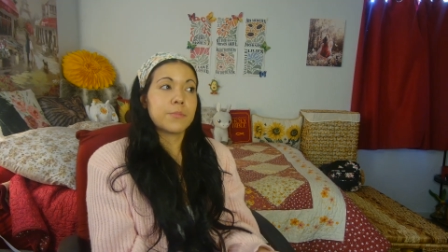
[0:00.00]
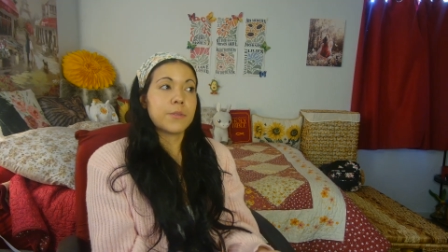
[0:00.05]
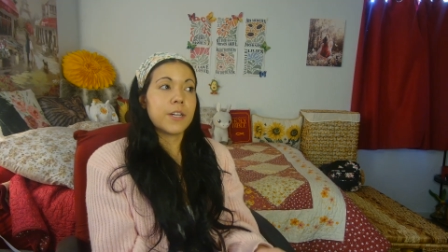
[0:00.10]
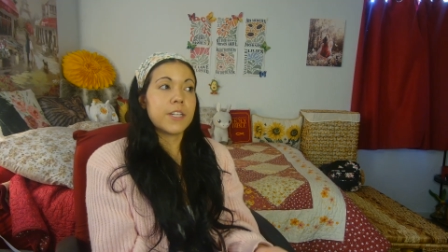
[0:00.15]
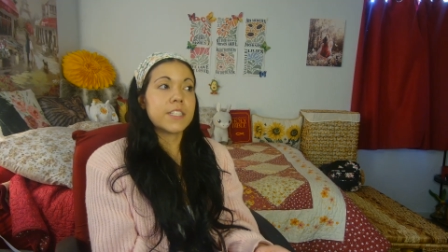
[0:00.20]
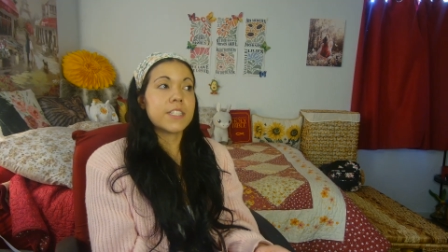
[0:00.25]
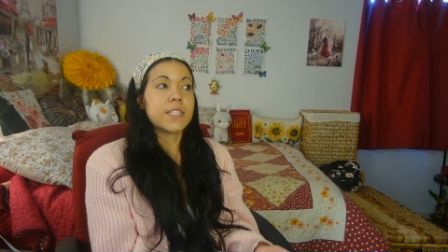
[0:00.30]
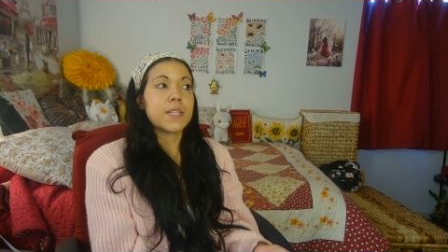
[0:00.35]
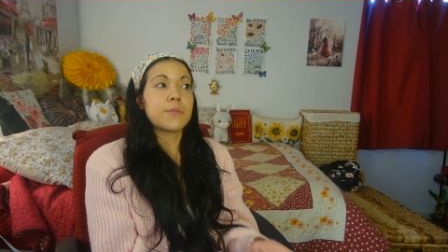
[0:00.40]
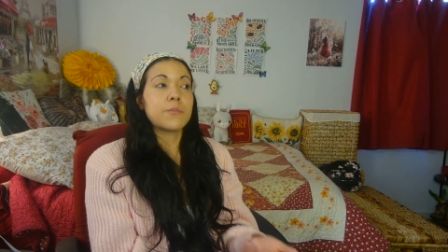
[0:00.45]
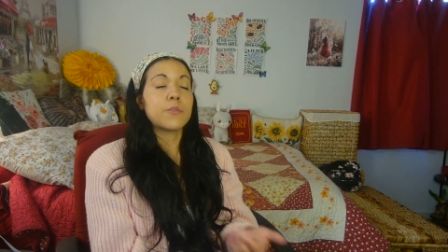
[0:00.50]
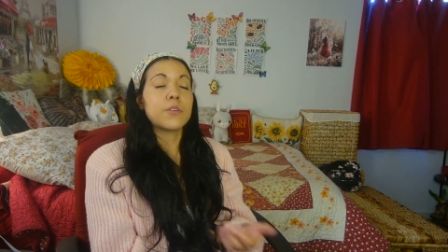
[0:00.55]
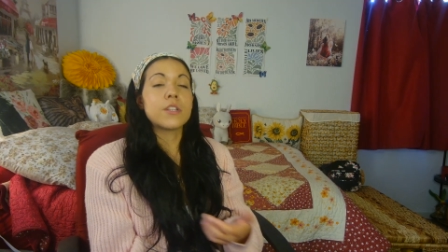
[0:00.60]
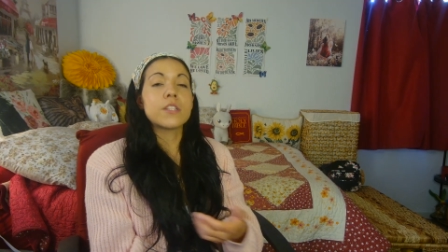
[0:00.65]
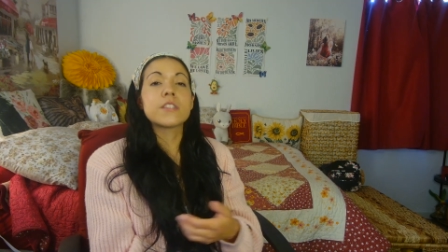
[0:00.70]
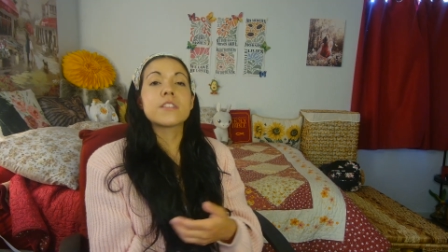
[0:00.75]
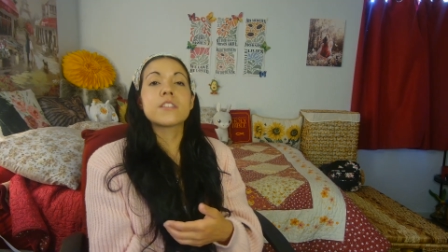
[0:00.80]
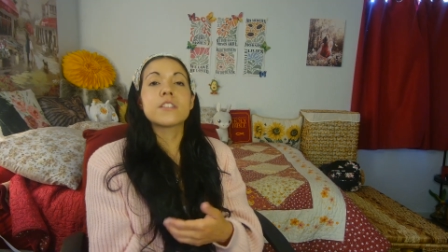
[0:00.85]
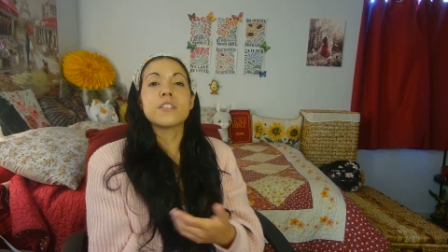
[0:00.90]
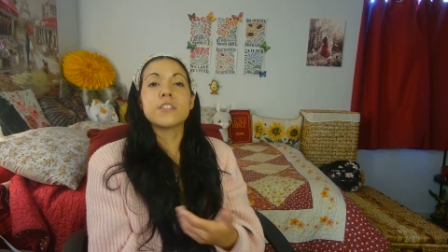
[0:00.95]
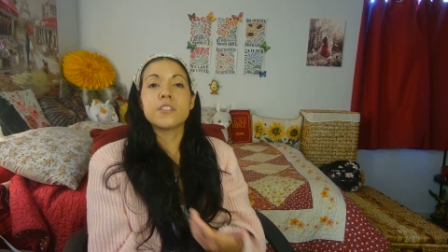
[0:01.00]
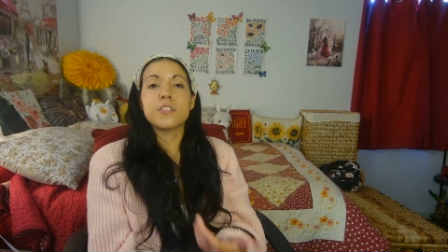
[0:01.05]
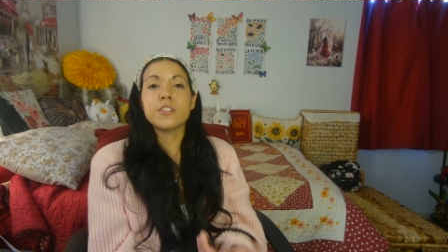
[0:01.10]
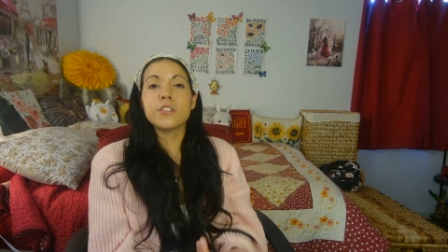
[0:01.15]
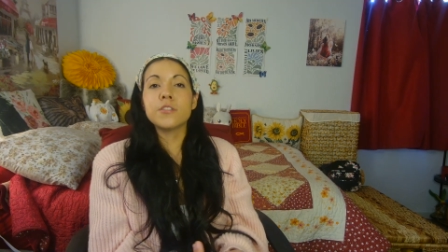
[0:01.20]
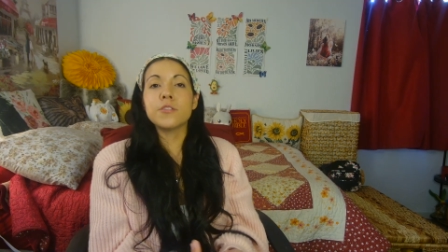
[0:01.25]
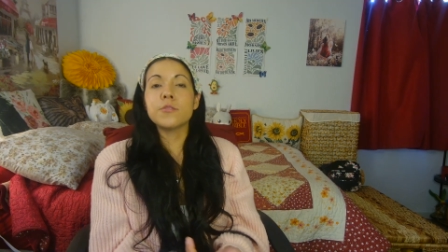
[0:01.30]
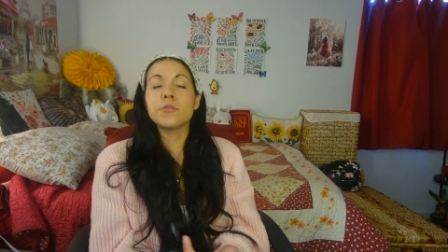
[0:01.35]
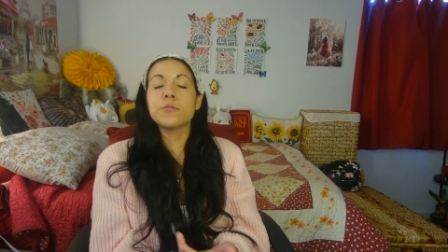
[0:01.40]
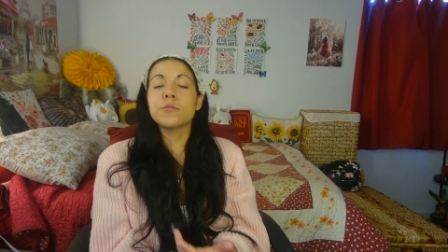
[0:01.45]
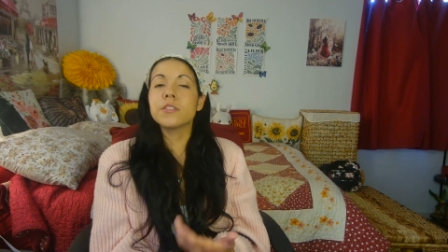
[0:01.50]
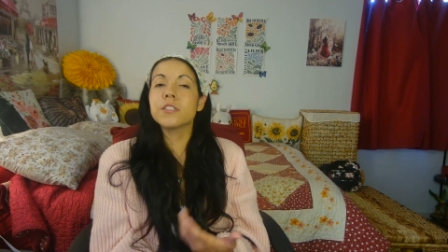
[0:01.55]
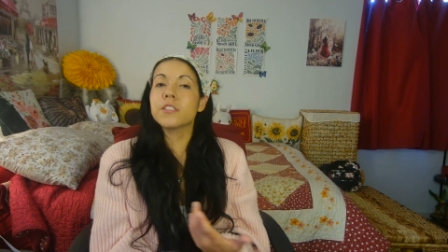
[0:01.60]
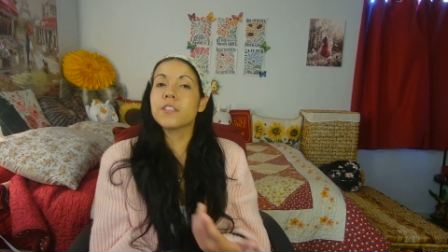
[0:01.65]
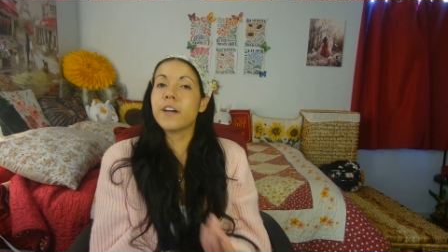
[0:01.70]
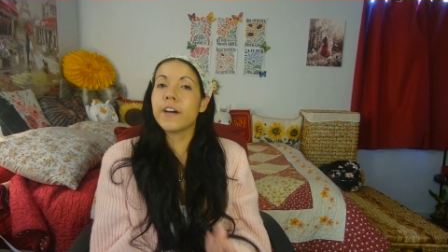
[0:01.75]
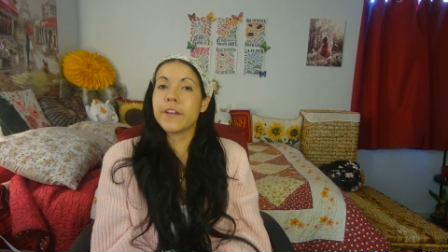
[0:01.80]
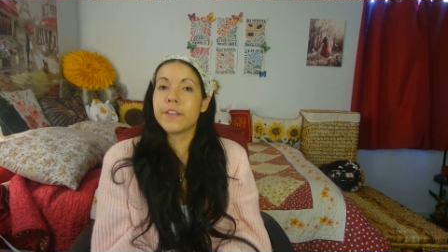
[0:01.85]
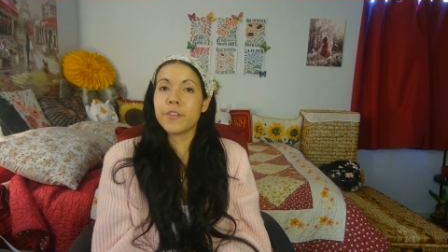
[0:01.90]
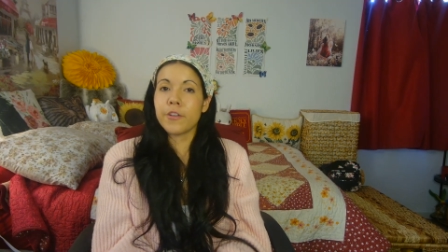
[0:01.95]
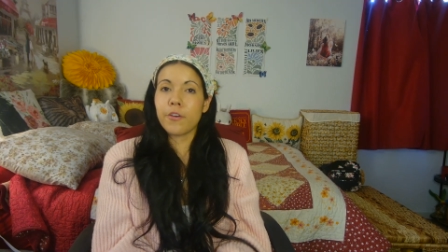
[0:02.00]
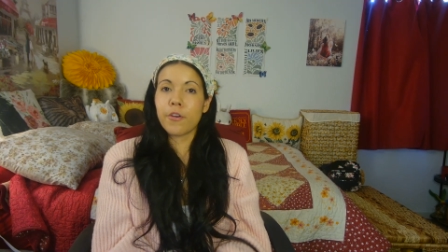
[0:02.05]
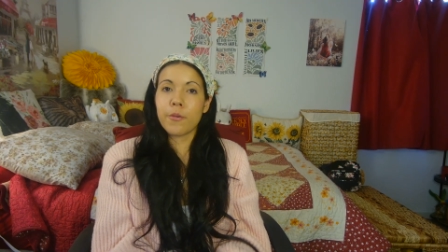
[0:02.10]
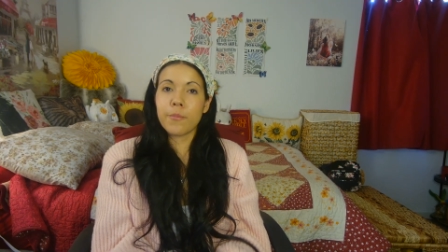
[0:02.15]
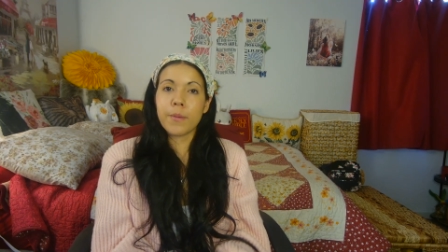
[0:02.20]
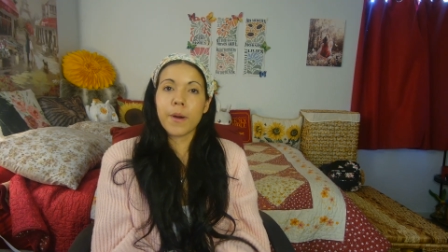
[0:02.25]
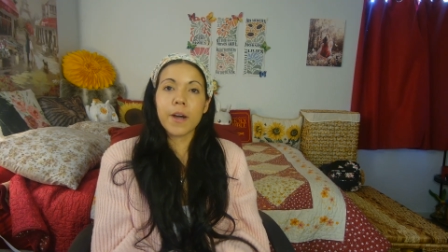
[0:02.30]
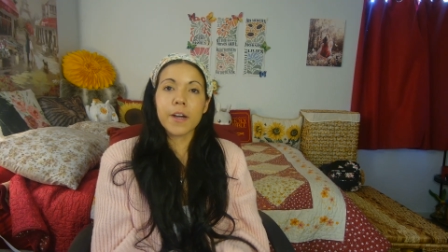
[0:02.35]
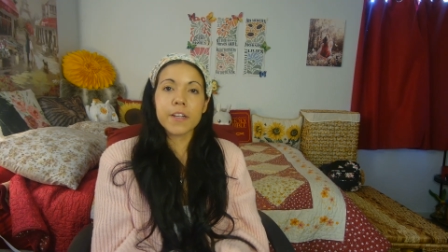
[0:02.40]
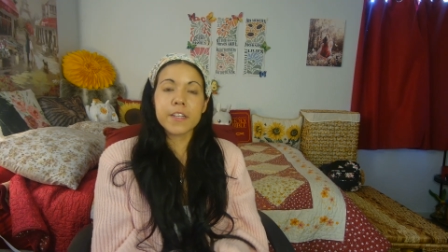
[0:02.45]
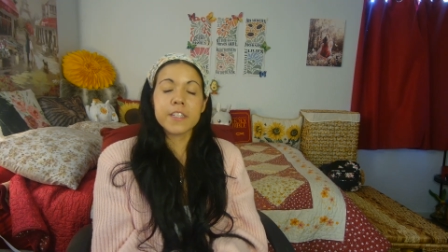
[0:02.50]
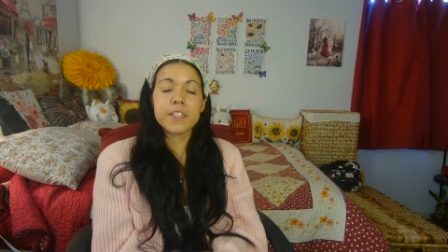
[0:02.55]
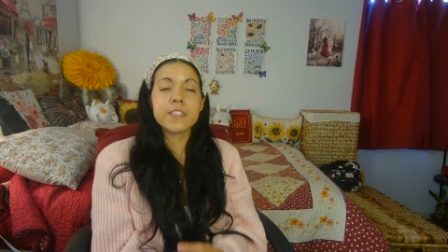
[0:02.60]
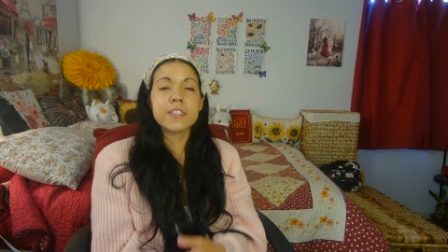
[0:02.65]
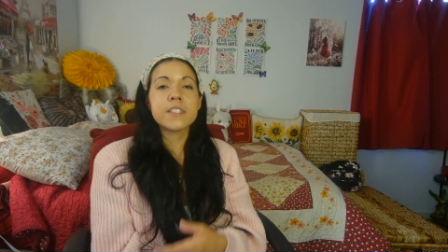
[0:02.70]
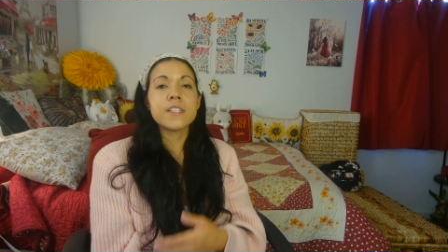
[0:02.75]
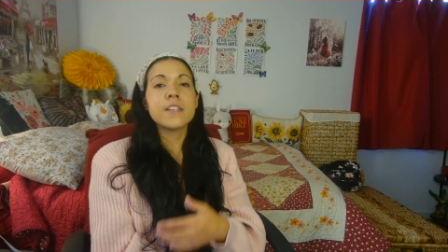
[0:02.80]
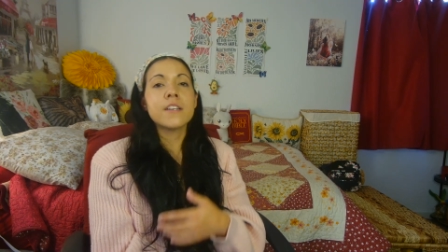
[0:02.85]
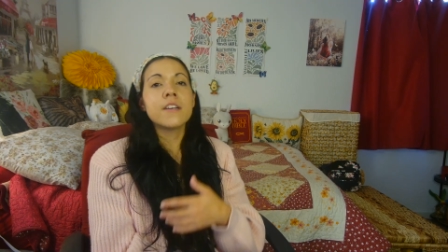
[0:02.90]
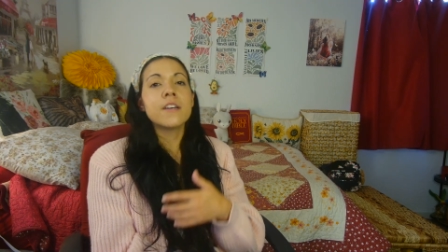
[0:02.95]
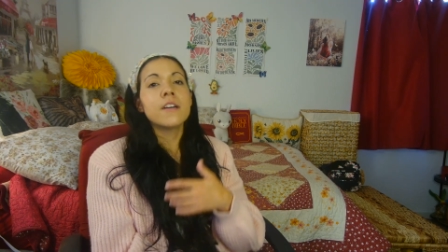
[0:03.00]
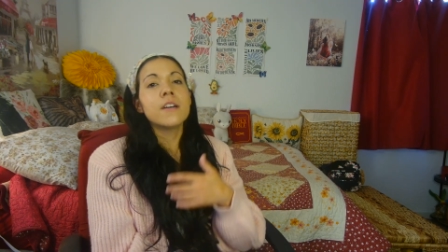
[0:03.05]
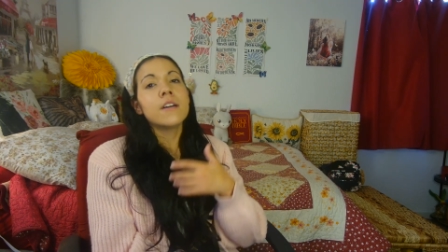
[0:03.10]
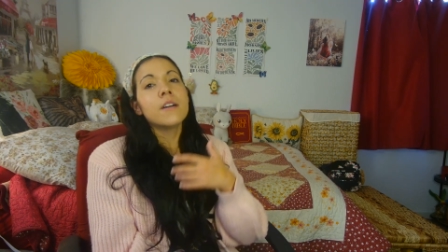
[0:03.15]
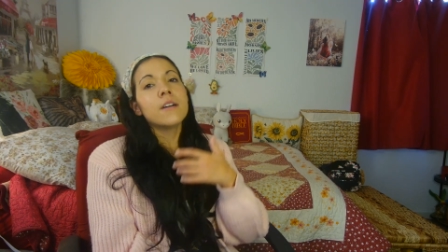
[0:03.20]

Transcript: blessed them with to do to line their own pockets